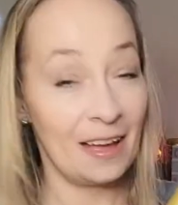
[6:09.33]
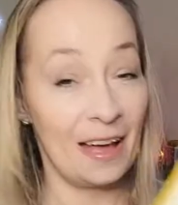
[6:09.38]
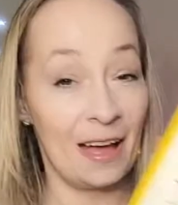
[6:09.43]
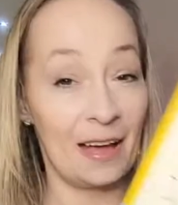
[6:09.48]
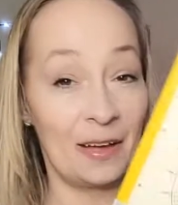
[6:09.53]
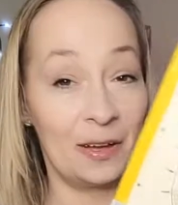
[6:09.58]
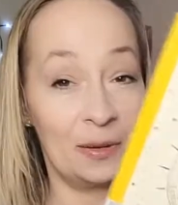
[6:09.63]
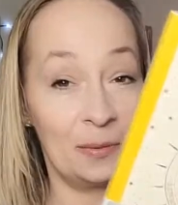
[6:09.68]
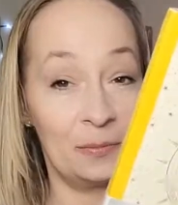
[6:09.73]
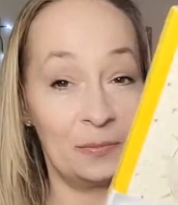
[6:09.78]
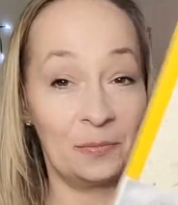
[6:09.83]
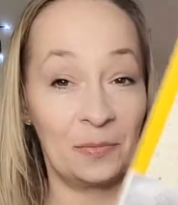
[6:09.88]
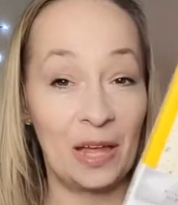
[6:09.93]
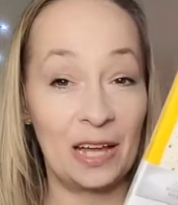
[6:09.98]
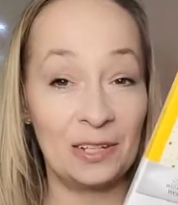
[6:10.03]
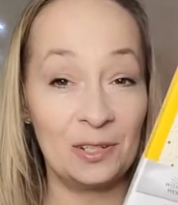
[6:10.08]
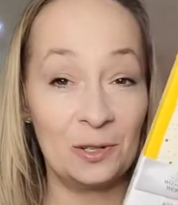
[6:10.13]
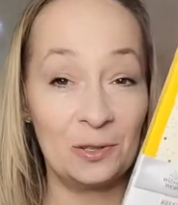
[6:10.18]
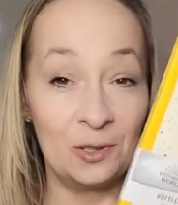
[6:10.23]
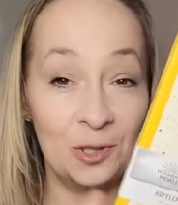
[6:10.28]
I
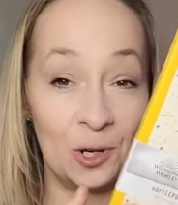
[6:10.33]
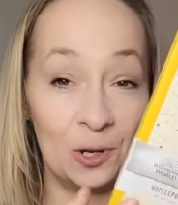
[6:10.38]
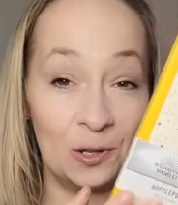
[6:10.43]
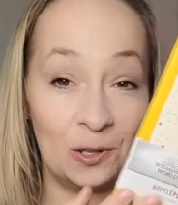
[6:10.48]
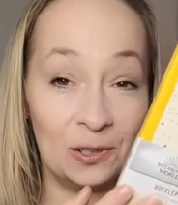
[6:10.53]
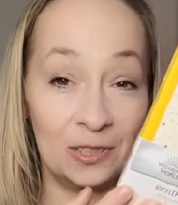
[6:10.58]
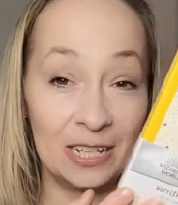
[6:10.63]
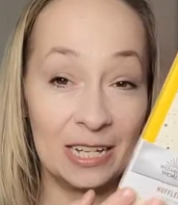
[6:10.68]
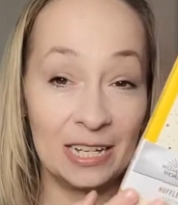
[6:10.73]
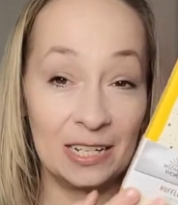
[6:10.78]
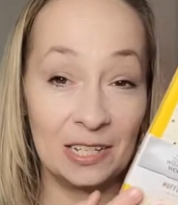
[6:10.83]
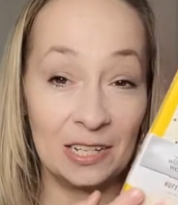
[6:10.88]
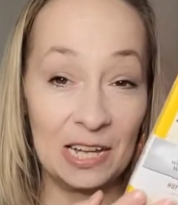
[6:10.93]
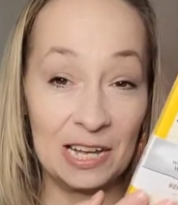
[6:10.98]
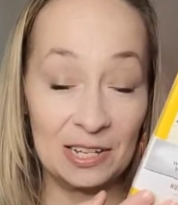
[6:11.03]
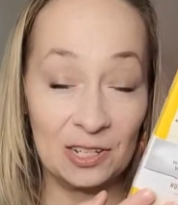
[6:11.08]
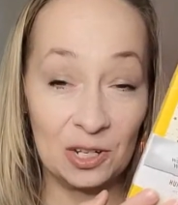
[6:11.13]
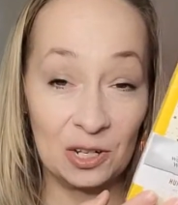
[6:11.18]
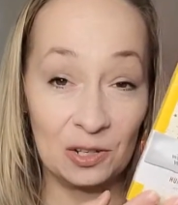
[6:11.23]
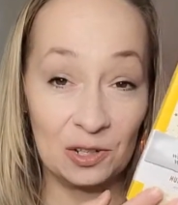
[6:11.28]
do journaling and
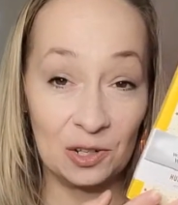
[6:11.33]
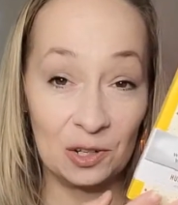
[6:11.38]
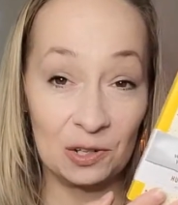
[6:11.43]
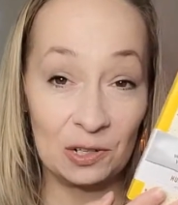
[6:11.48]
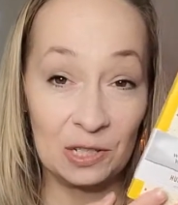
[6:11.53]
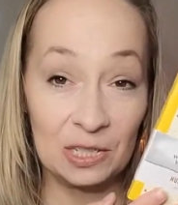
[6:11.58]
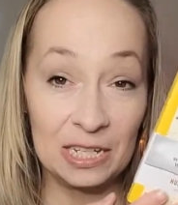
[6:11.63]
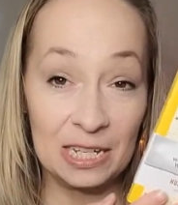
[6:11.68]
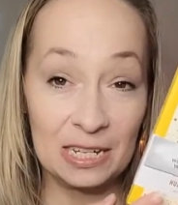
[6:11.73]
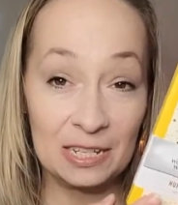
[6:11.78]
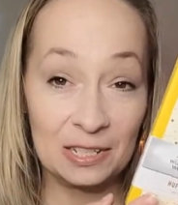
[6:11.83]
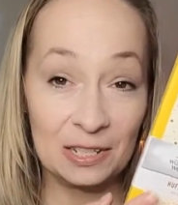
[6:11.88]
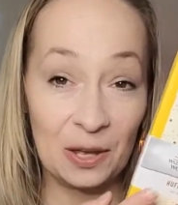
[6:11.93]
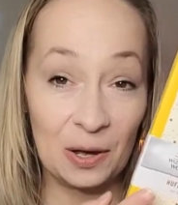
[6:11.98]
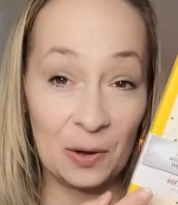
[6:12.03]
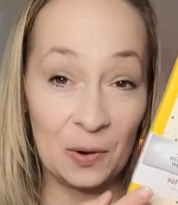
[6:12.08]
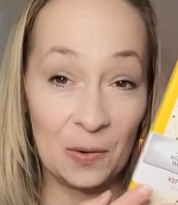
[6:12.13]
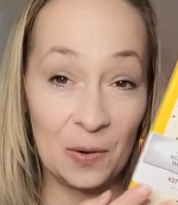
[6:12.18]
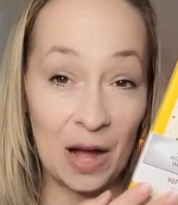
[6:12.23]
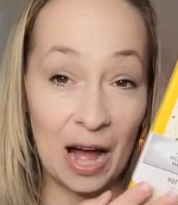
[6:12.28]
junk journaling,
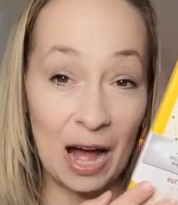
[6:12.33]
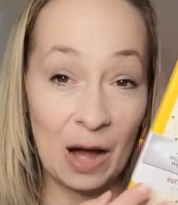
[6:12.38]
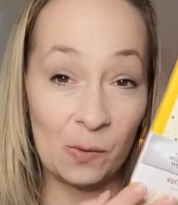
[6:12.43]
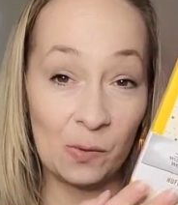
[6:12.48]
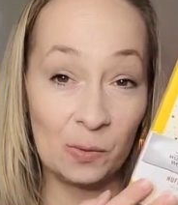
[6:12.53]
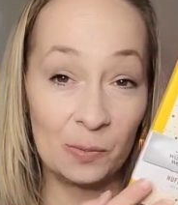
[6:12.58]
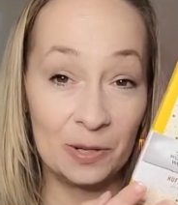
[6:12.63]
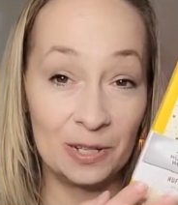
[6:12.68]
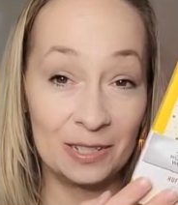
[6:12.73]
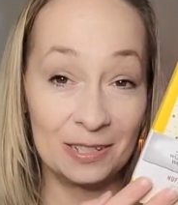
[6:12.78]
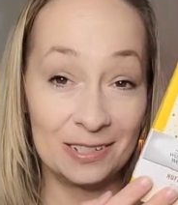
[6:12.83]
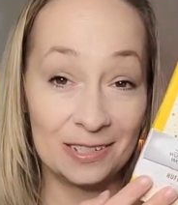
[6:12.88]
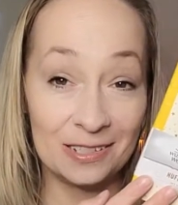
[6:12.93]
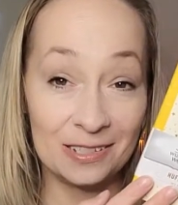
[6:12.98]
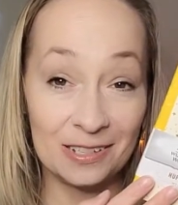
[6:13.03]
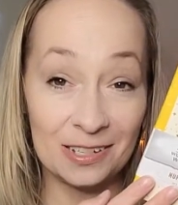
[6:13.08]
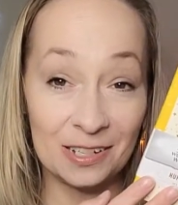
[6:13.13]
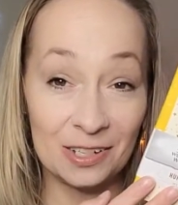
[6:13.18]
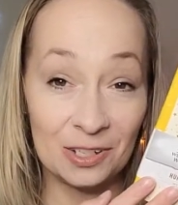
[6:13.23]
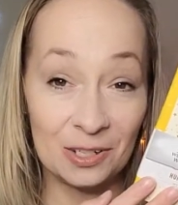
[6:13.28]
so I will put this to
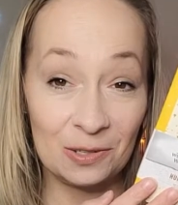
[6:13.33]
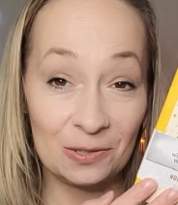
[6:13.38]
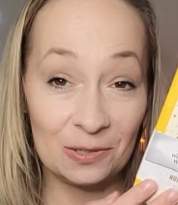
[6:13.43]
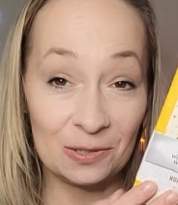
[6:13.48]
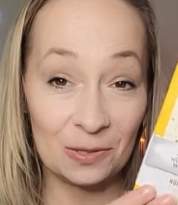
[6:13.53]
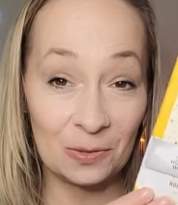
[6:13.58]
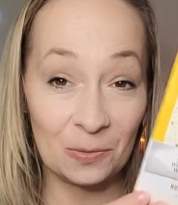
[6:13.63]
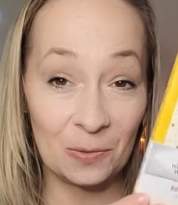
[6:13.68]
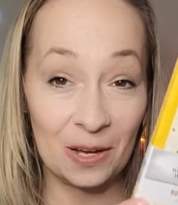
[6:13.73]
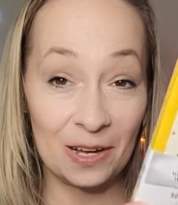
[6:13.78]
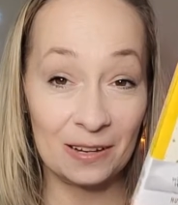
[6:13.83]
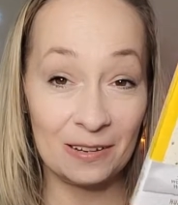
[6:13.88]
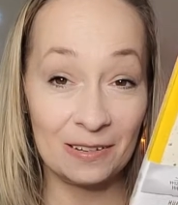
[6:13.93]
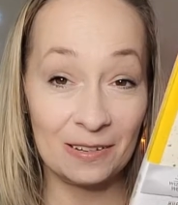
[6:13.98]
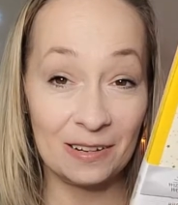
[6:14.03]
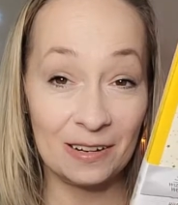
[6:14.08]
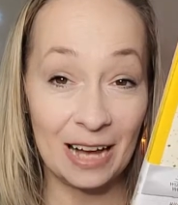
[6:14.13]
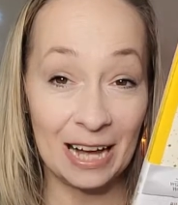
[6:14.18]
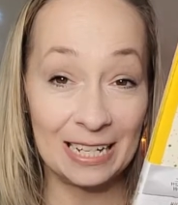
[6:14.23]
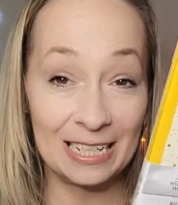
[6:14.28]
good use as well.
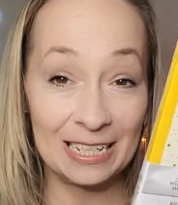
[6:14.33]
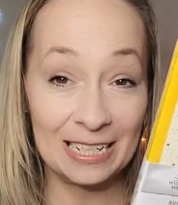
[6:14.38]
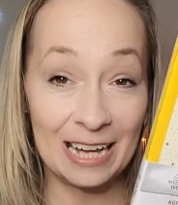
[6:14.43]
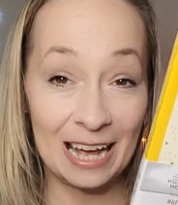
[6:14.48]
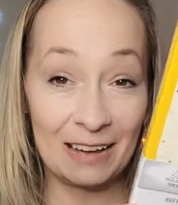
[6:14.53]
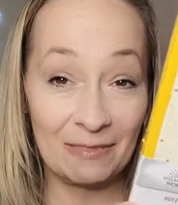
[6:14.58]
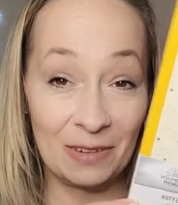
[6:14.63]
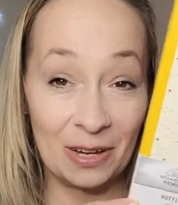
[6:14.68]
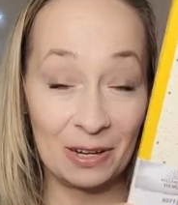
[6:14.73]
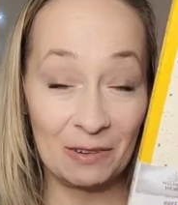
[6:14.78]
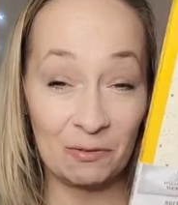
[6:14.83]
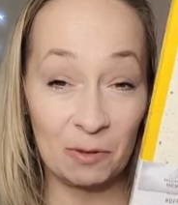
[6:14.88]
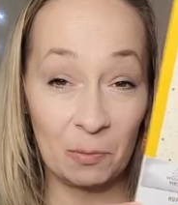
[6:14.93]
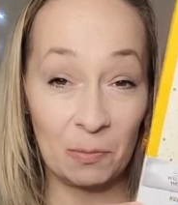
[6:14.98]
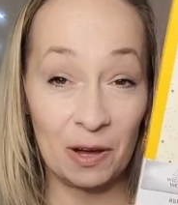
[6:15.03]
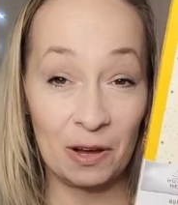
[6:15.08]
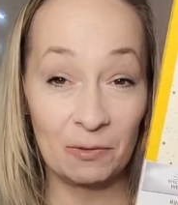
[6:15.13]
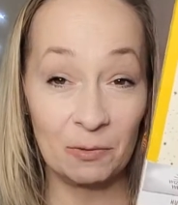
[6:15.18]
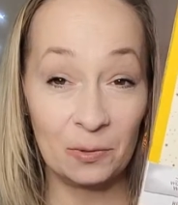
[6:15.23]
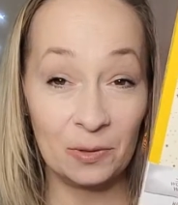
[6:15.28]
I didn't have a
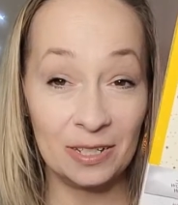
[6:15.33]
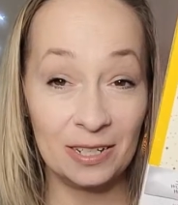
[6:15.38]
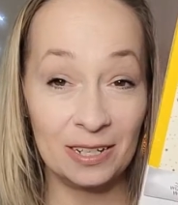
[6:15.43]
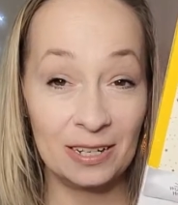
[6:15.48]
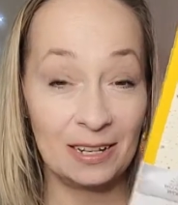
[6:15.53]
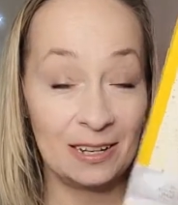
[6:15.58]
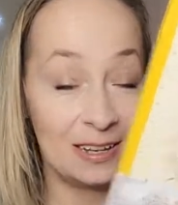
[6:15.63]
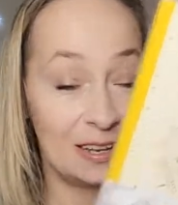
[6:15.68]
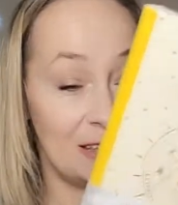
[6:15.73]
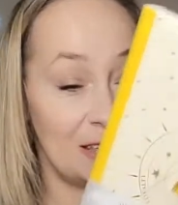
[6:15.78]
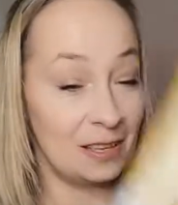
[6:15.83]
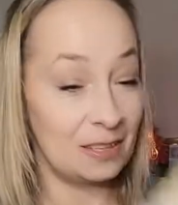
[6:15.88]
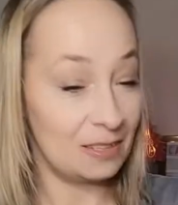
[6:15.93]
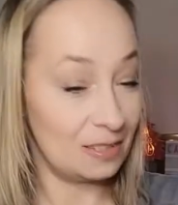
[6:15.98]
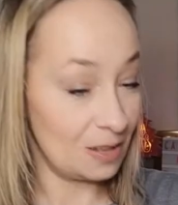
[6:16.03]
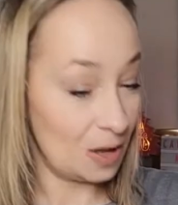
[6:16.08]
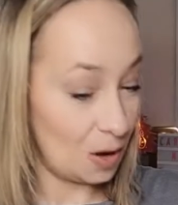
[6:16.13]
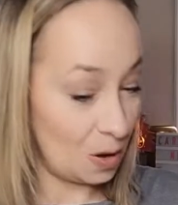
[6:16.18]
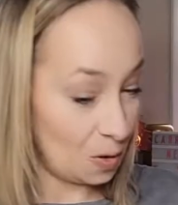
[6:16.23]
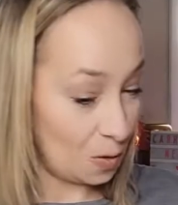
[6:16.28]
Hufflepuff one,
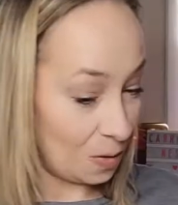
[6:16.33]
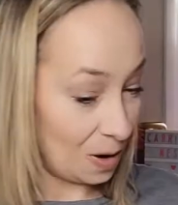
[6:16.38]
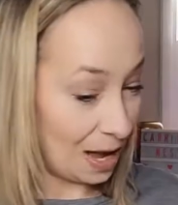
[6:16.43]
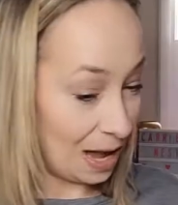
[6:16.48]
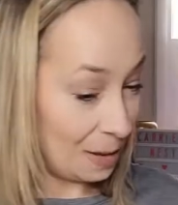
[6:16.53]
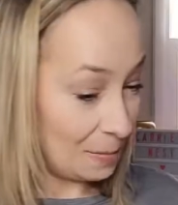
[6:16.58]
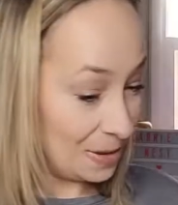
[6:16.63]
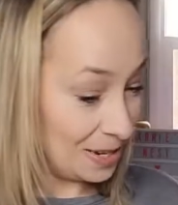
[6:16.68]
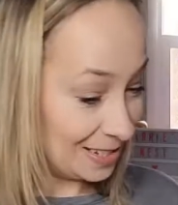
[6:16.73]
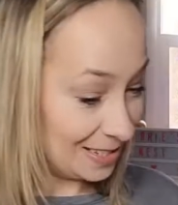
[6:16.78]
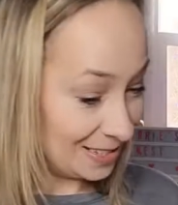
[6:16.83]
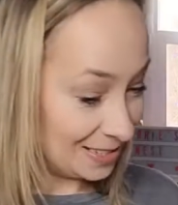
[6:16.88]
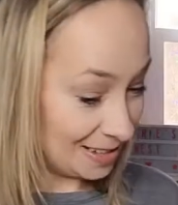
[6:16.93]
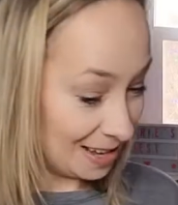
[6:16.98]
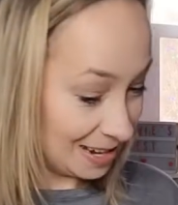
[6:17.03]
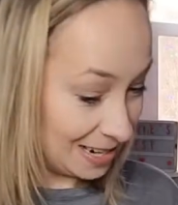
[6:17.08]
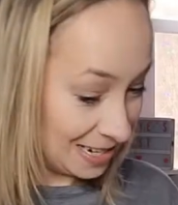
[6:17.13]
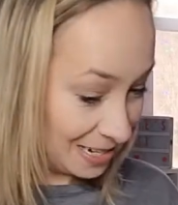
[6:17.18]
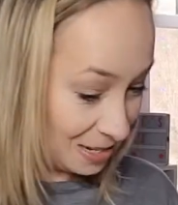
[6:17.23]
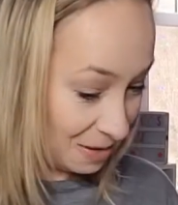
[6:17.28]
so I'm
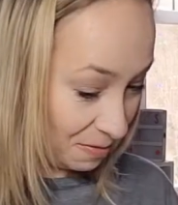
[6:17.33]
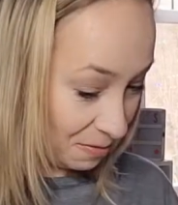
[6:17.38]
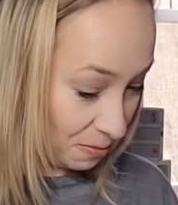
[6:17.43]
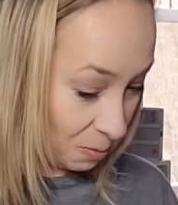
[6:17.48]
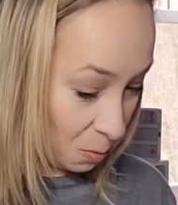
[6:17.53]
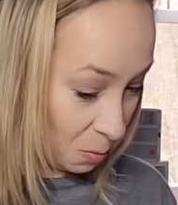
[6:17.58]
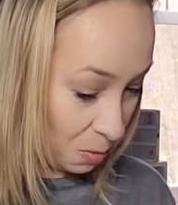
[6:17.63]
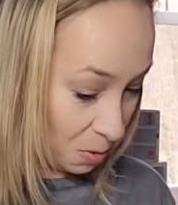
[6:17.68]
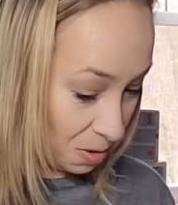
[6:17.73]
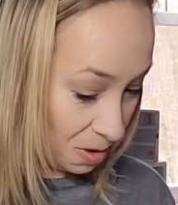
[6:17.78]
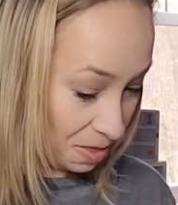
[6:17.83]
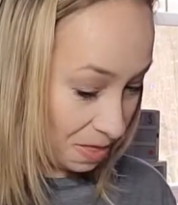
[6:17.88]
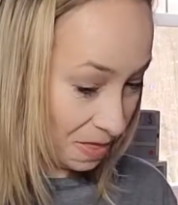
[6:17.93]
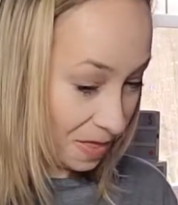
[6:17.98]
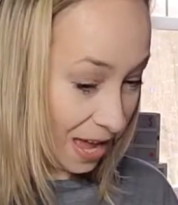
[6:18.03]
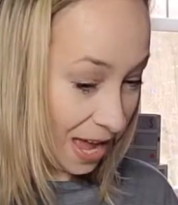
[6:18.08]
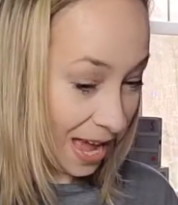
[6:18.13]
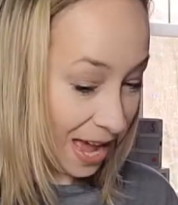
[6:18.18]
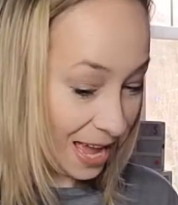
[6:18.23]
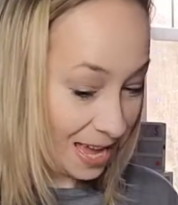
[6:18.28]
excited for
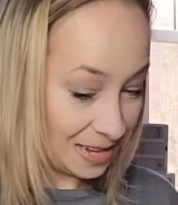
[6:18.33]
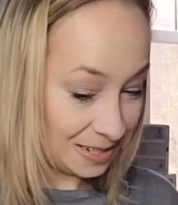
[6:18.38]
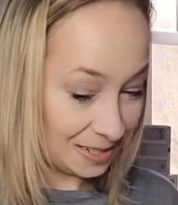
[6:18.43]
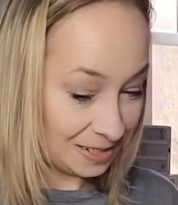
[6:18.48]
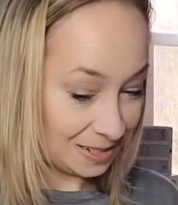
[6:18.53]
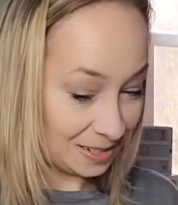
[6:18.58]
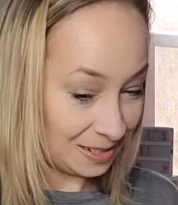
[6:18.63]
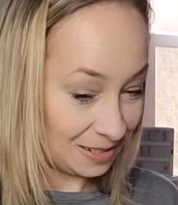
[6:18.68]
that.